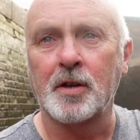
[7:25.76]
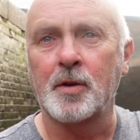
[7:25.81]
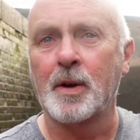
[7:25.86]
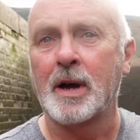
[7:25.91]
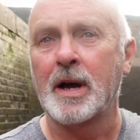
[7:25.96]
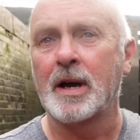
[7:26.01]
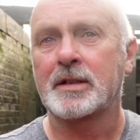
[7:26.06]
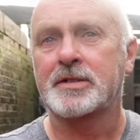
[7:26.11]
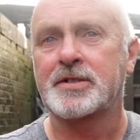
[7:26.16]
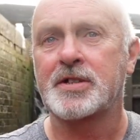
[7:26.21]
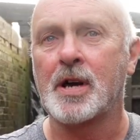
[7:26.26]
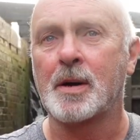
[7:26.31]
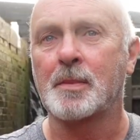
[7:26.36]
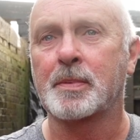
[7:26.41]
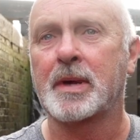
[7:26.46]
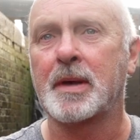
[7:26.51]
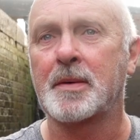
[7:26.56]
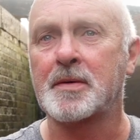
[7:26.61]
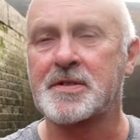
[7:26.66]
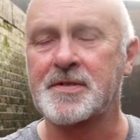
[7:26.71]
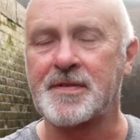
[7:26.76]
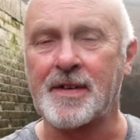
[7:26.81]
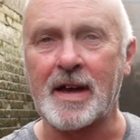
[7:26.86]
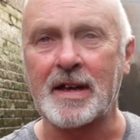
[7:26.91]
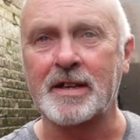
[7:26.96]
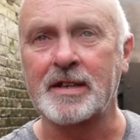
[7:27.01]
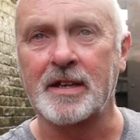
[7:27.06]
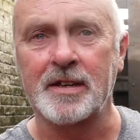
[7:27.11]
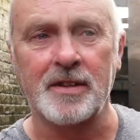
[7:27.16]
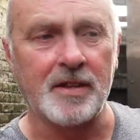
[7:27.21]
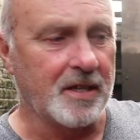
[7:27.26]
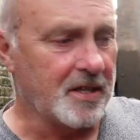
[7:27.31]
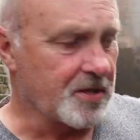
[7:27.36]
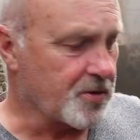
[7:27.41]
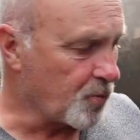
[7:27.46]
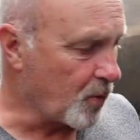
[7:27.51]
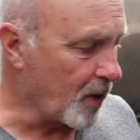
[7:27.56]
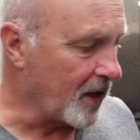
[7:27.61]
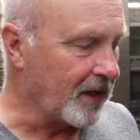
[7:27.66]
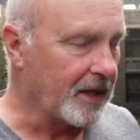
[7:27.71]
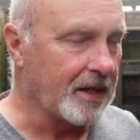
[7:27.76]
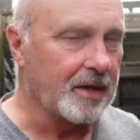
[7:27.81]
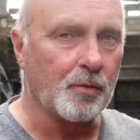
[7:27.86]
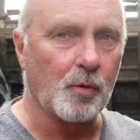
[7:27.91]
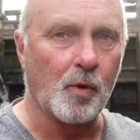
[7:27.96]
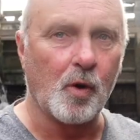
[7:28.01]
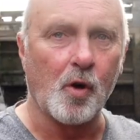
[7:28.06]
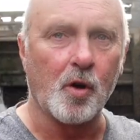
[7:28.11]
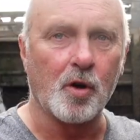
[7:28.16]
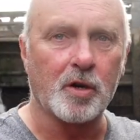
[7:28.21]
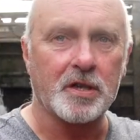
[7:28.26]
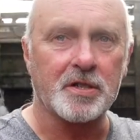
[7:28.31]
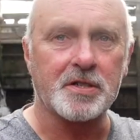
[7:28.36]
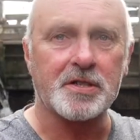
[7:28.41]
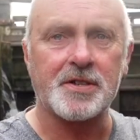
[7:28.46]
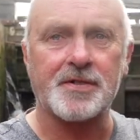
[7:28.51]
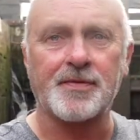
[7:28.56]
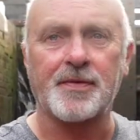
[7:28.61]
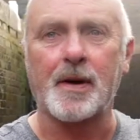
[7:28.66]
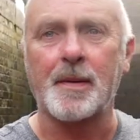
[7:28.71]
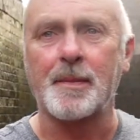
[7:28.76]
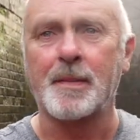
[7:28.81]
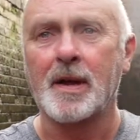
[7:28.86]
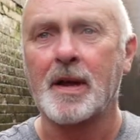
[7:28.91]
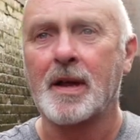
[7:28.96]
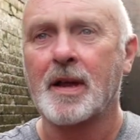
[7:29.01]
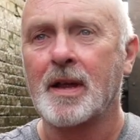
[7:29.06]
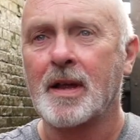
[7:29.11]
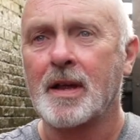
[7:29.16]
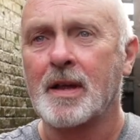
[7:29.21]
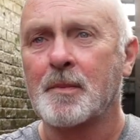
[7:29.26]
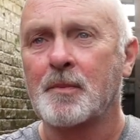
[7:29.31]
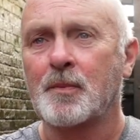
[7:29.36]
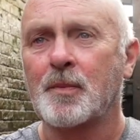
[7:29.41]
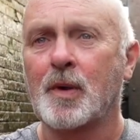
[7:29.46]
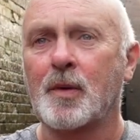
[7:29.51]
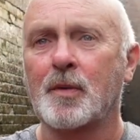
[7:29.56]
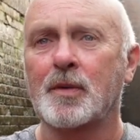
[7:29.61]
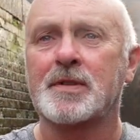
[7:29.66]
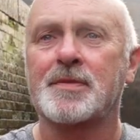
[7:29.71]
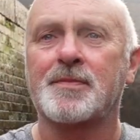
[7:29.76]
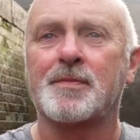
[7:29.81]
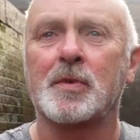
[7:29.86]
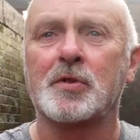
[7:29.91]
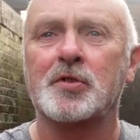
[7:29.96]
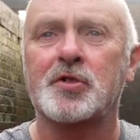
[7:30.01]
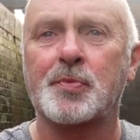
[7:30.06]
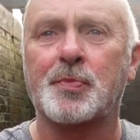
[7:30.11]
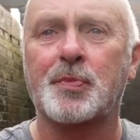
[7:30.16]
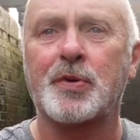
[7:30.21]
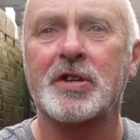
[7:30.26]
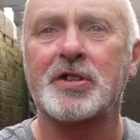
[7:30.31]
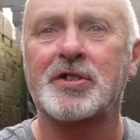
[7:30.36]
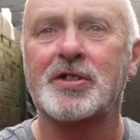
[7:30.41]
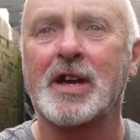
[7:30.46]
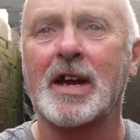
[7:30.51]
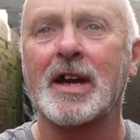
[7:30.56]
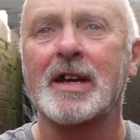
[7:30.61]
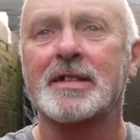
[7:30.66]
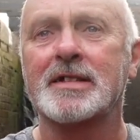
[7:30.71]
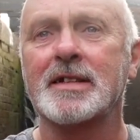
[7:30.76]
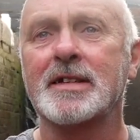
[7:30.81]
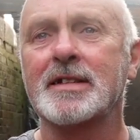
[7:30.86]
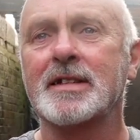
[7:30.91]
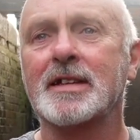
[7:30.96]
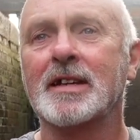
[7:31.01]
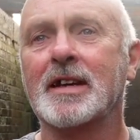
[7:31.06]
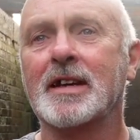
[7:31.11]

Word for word: know where Tom keeps finding these willing walkers from, but it's much appreciated.